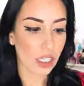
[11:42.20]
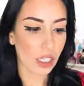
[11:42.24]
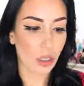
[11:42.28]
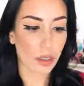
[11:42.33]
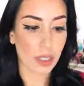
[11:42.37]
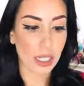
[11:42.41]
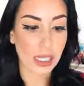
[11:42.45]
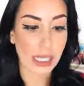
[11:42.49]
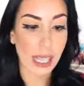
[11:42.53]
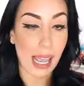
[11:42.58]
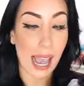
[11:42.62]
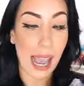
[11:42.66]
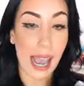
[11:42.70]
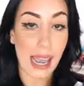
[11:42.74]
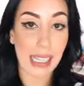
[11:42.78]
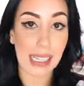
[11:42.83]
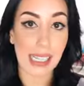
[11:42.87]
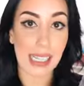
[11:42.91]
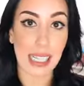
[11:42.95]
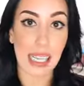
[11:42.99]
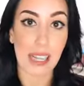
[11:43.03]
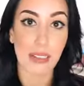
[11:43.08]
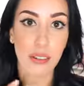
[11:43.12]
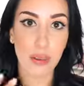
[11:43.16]
so this
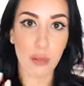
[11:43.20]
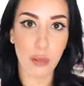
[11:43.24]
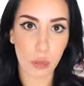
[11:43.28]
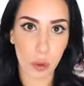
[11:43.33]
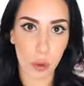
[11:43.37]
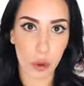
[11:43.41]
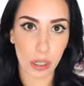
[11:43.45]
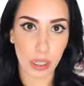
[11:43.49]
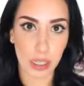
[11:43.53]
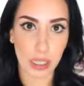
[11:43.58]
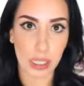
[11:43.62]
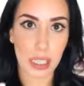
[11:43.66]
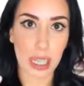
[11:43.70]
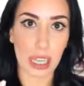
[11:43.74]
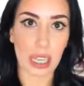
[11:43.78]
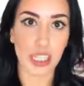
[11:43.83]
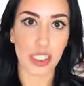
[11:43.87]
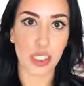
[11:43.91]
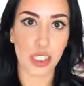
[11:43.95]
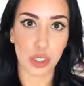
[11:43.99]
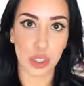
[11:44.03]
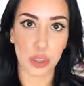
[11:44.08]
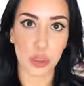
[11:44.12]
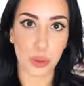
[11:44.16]
adds even more to
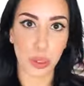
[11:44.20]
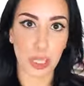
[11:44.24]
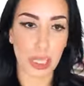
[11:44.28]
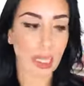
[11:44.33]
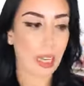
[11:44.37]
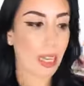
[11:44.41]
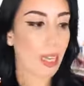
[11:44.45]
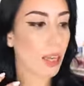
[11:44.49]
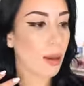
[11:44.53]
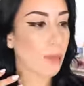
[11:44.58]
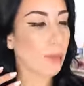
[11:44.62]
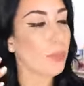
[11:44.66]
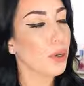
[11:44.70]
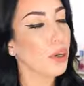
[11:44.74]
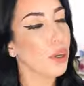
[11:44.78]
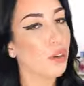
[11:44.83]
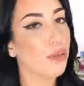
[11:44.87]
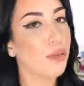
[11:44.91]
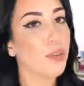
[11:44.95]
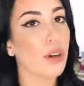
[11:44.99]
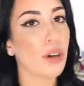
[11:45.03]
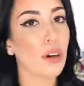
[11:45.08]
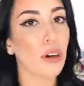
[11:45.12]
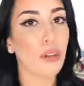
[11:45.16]
that dewy,
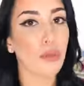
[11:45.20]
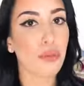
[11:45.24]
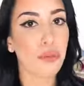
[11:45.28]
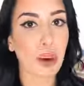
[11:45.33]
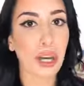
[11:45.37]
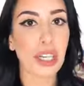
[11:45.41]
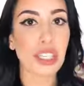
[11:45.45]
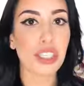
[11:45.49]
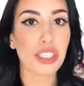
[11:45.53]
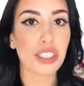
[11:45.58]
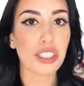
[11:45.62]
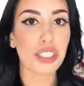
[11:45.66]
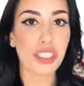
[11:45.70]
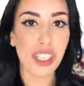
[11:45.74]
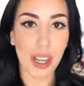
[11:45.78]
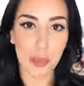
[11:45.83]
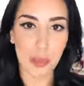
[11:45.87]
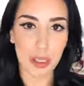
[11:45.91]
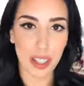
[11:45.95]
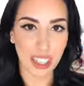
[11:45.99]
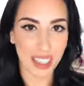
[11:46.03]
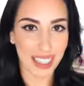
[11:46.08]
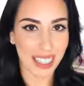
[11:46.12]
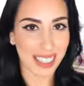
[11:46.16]
beautiful, fresh,
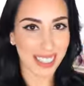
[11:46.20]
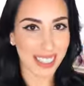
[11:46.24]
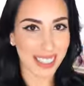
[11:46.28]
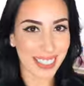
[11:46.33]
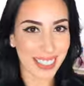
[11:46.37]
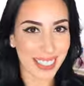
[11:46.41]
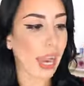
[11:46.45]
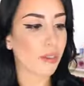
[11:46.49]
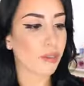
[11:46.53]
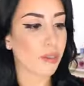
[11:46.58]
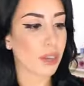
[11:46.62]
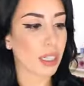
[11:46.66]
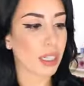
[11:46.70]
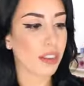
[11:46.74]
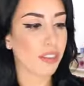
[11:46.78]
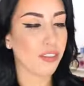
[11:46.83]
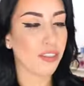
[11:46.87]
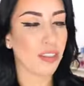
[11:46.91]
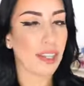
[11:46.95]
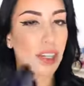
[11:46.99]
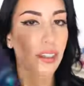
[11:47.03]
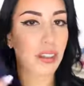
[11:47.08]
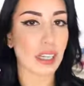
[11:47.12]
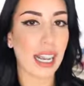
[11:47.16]
summery look. I really
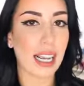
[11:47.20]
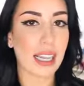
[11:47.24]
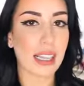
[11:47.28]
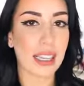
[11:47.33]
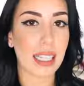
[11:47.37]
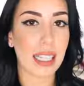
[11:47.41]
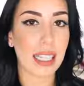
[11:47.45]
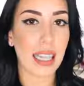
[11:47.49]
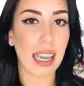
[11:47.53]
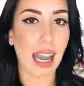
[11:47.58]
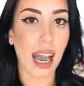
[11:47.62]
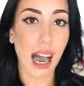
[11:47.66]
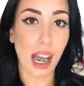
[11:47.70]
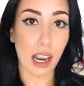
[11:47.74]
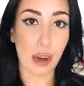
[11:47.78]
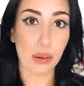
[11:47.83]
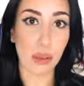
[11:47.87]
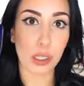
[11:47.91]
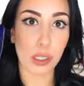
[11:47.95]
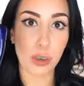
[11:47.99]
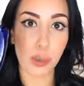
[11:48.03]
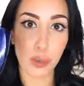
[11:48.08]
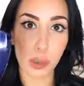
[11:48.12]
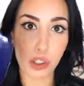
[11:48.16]
feel like the
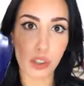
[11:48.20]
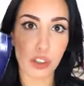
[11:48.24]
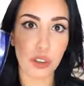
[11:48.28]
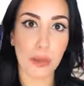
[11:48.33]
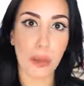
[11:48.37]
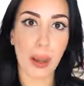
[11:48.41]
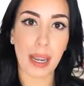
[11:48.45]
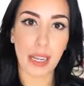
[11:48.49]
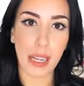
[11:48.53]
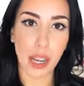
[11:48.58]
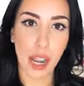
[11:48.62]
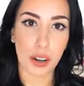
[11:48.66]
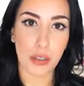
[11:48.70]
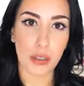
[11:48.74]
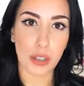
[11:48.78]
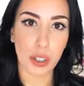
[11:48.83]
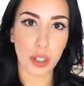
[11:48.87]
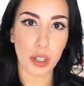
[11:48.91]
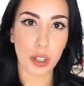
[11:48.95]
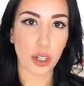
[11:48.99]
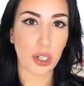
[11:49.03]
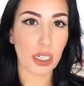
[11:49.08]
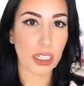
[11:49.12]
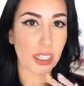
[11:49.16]
Aqua Smooth by
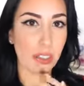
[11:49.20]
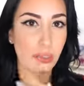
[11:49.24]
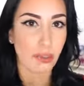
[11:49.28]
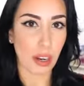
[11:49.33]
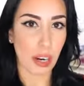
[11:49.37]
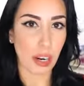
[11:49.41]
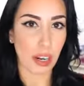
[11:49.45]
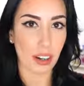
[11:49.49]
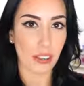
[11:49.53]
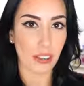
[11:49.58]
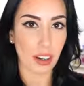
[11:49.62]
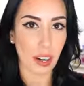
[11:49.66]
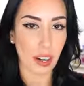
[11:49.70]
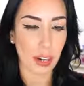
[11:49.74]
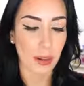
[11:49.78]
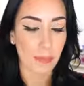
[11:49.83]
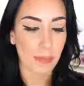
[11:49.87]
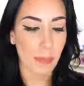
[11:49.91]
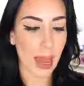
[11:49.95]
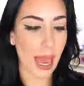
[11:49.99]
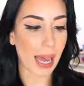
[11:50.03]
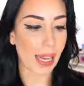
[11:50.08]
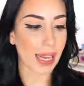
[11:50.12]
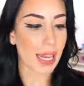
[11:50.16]
CoverGirl is very, very
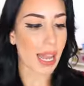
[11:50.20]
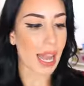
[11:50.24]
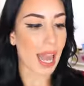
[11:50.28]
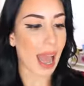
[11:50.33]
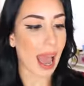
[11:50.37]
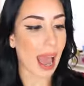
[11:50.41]
matte,